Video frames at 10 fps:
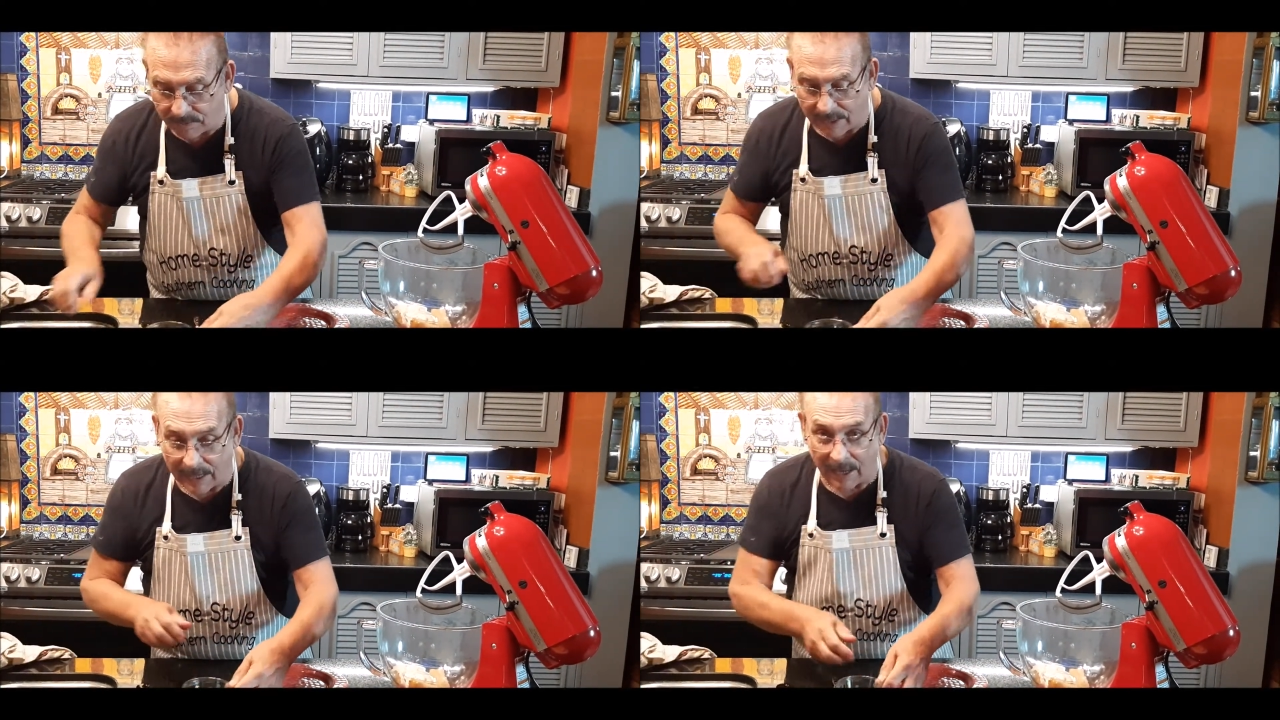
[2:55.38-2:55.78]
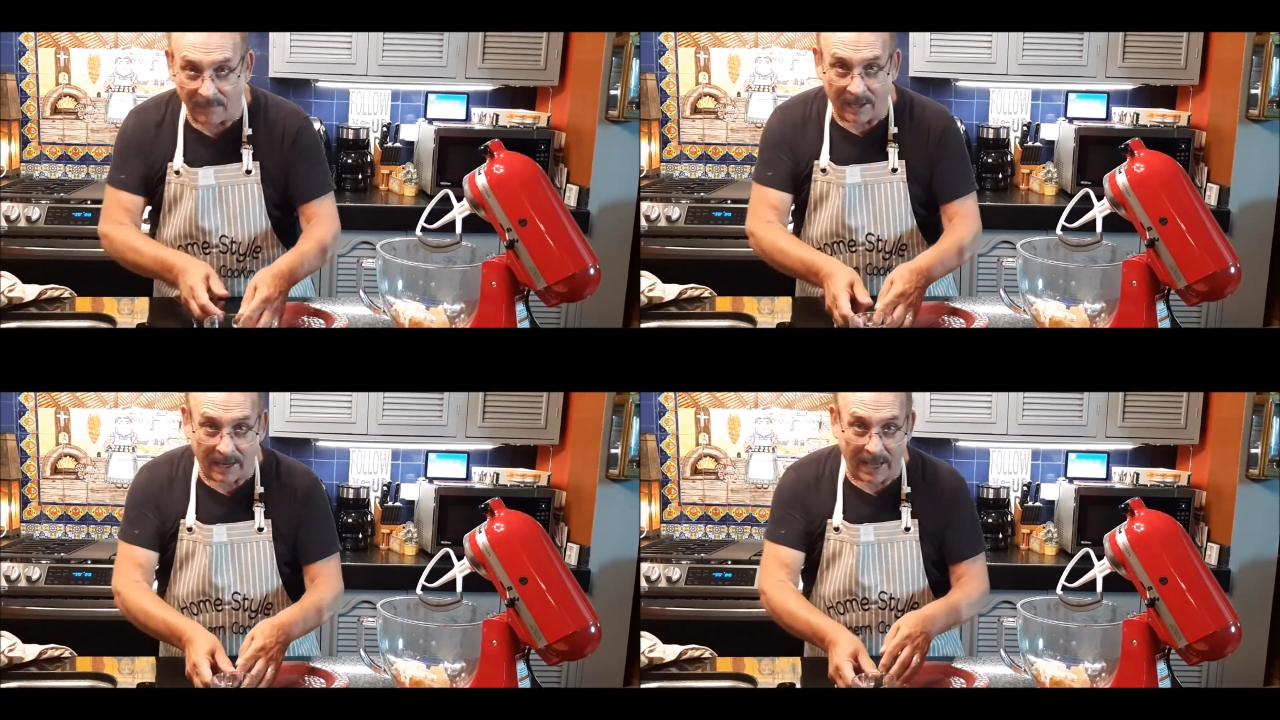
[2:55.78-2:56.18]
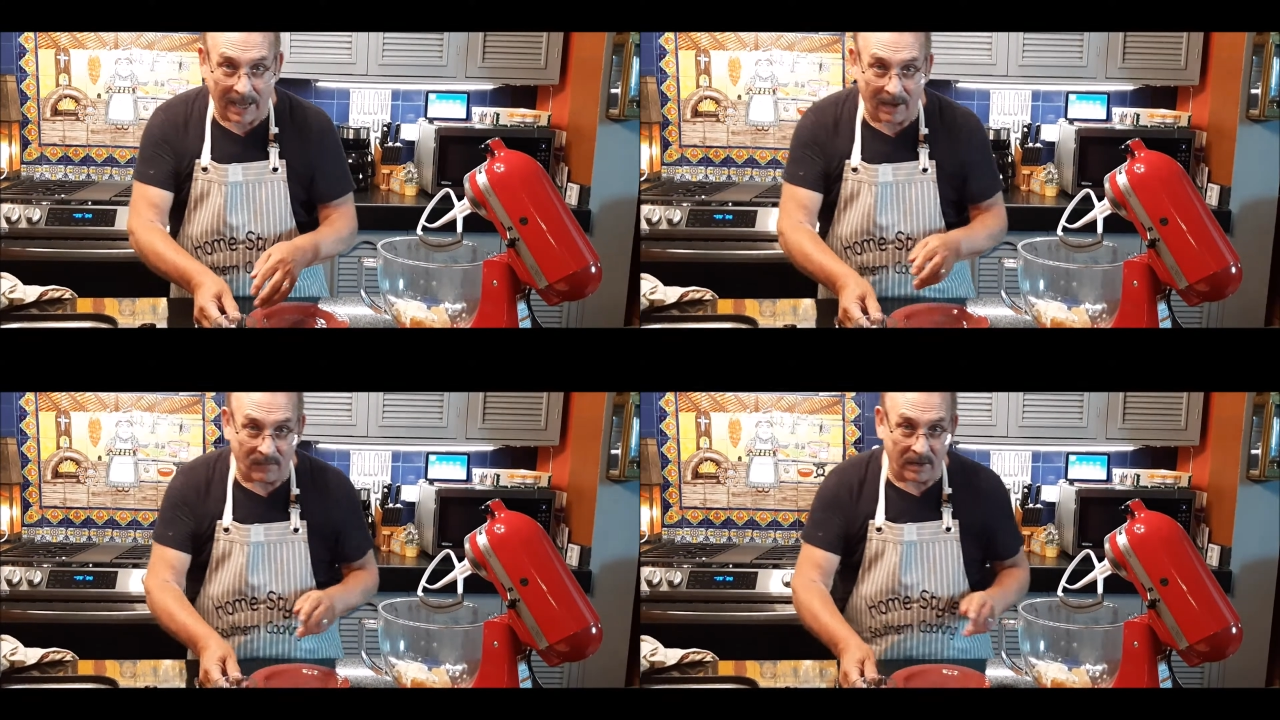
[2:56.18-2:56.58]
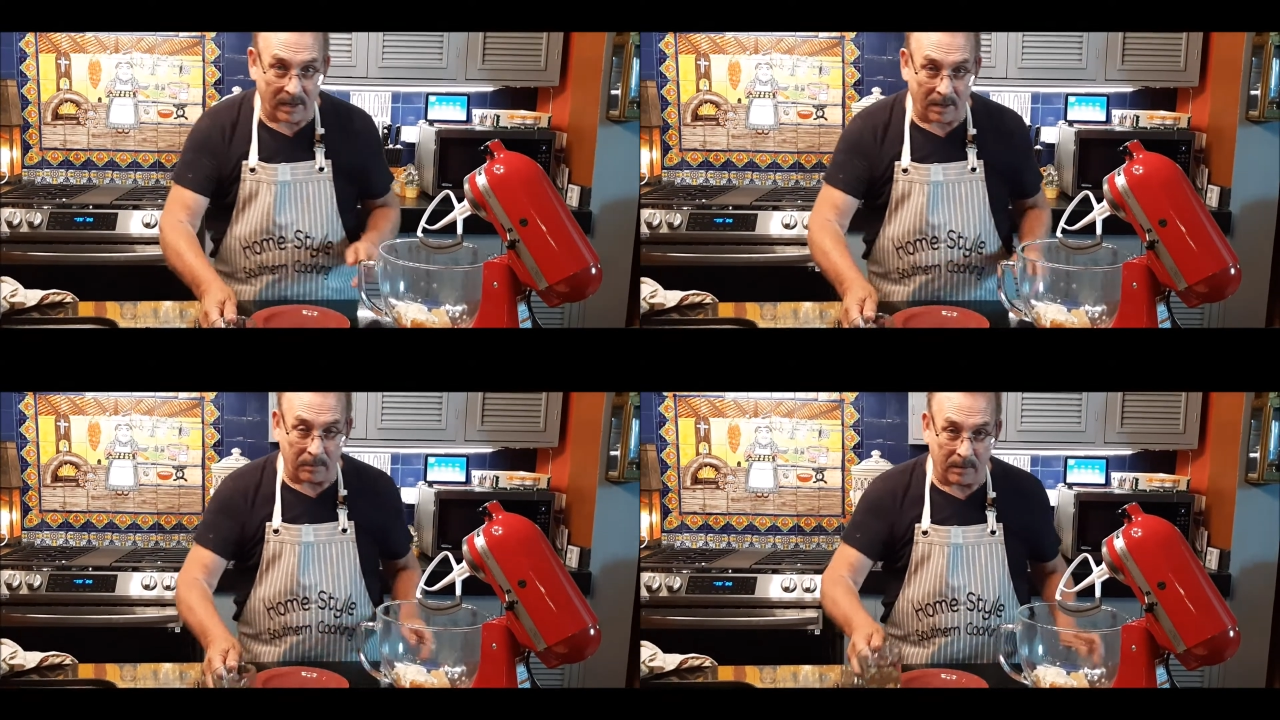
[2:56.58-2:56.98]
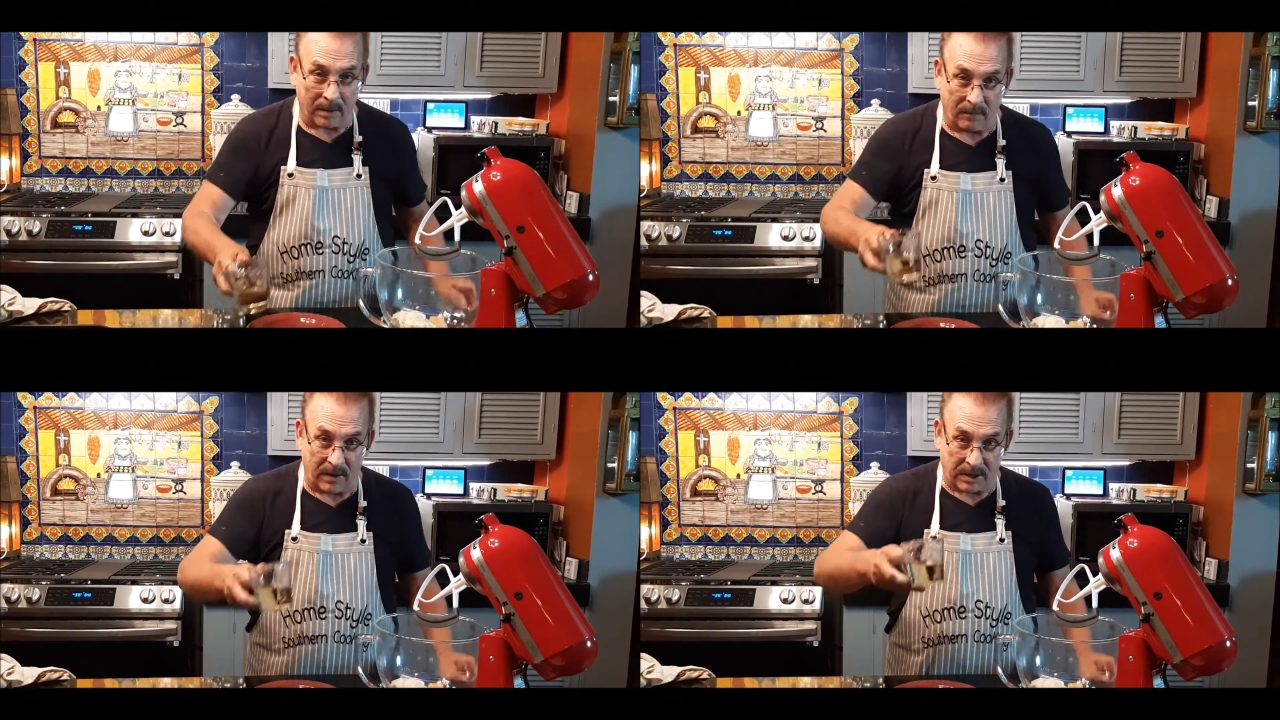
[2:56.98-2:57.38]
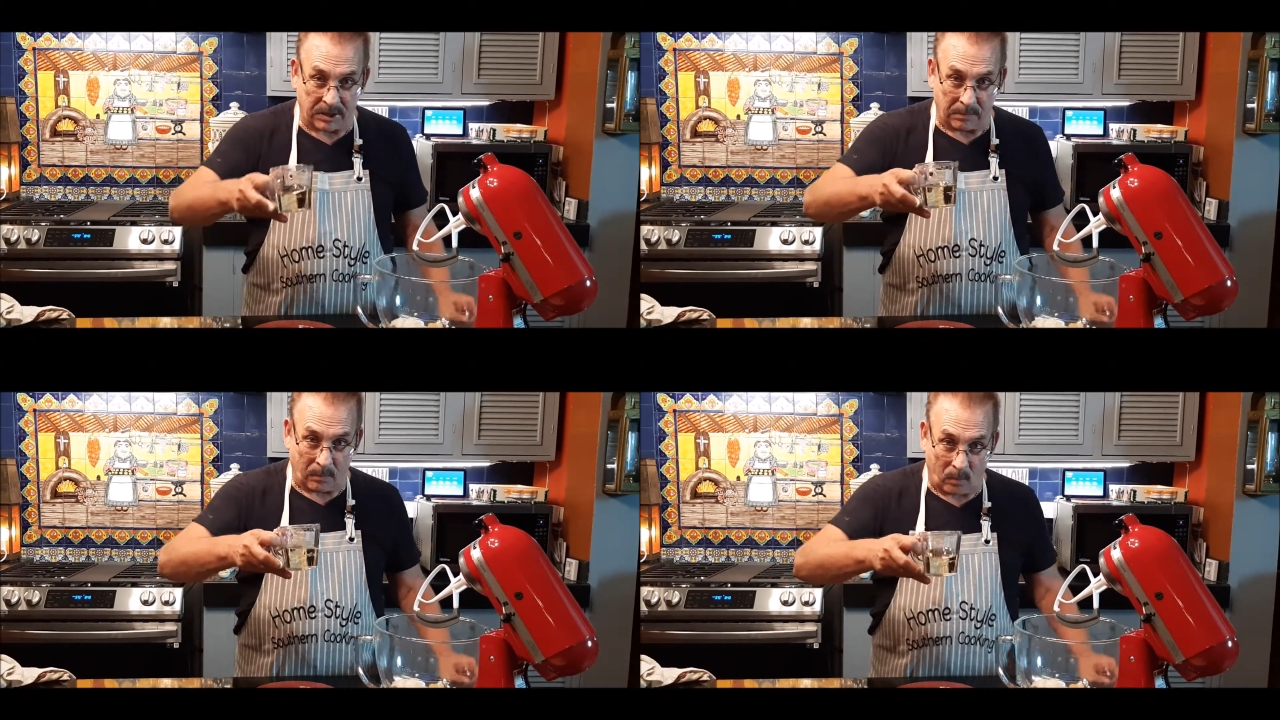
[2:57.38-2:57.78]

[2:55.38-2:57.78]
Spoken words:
that, I've got 1/2 cup of vegetable